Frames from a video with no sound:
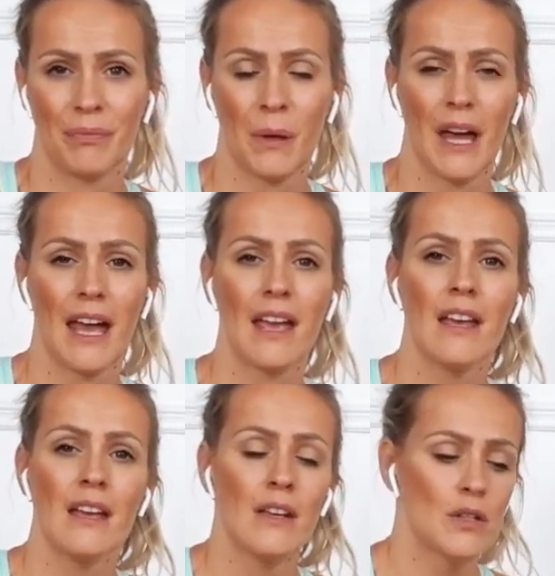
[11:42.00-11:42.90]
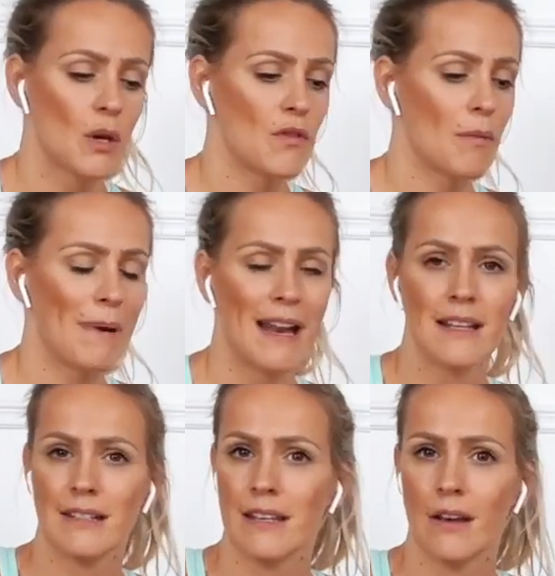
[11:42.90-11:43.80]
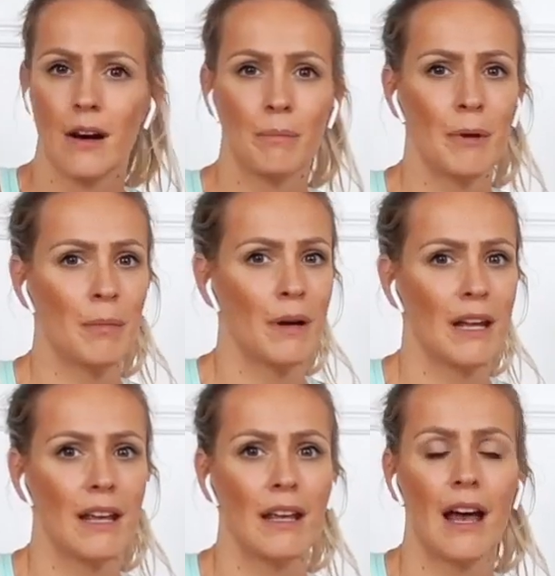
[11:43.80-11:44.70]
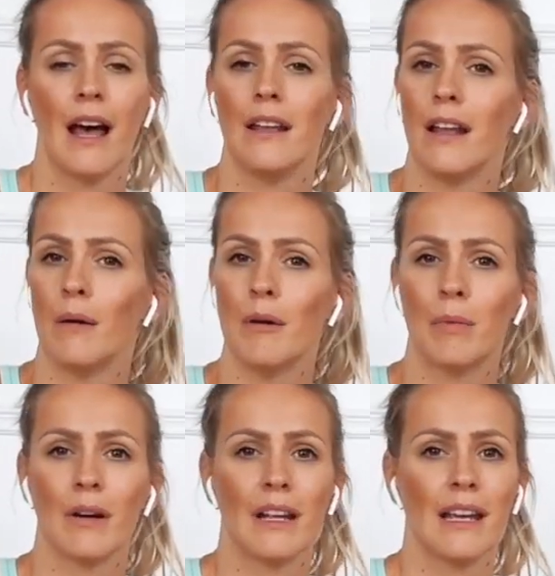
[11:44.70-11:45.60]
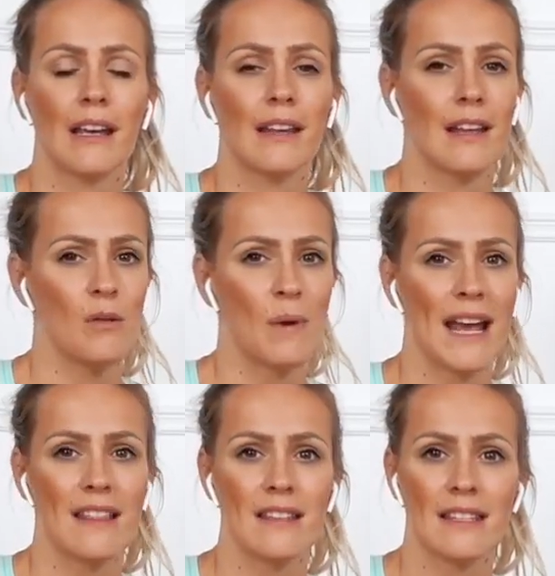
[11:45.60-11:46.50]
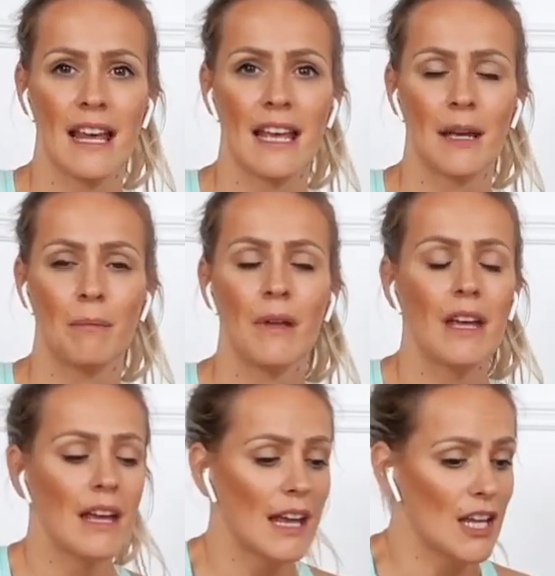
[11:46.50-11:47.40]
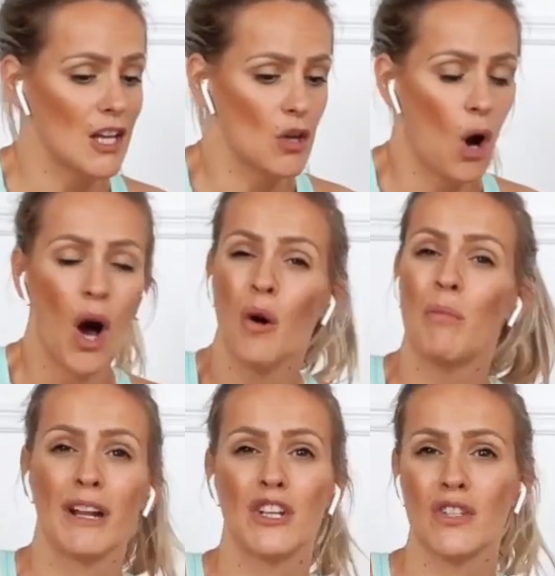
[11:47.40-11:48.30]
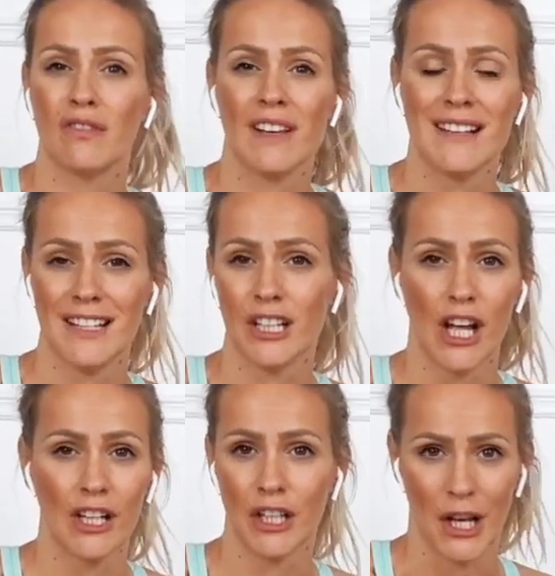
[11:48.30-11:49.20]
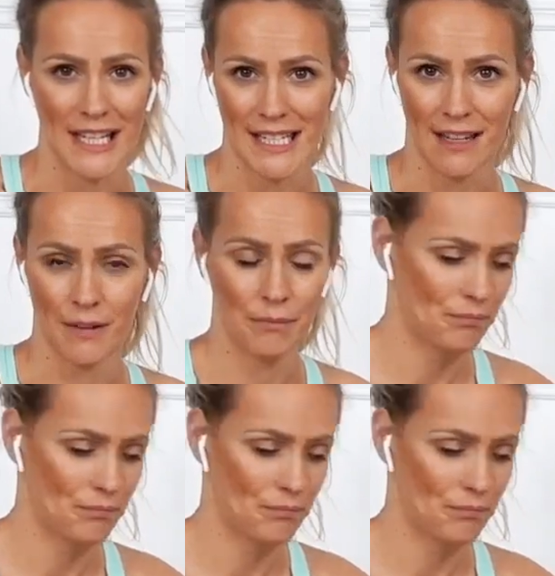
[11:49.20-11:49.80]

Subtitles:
Okay, so if you're balancing your upper body and lower body and they weigh the same, your whole body just feels a lot lighter.